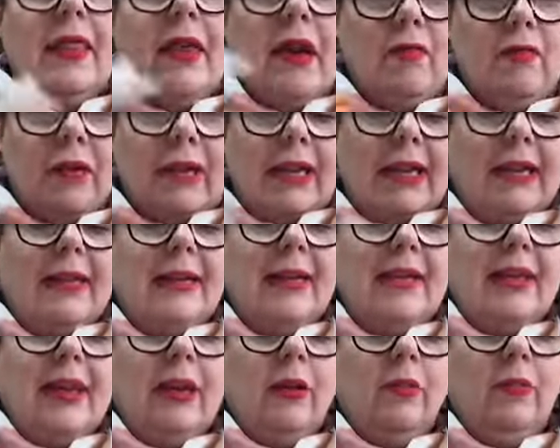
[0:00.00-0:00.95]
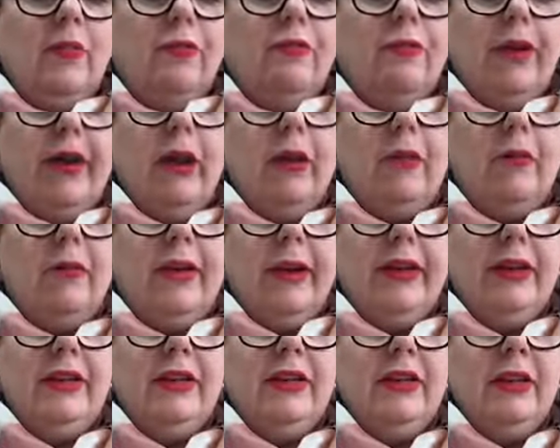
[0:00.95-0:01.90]
That really does help
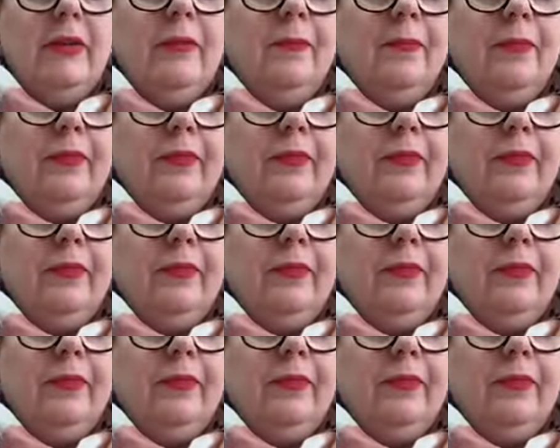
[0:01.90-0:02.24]
reorient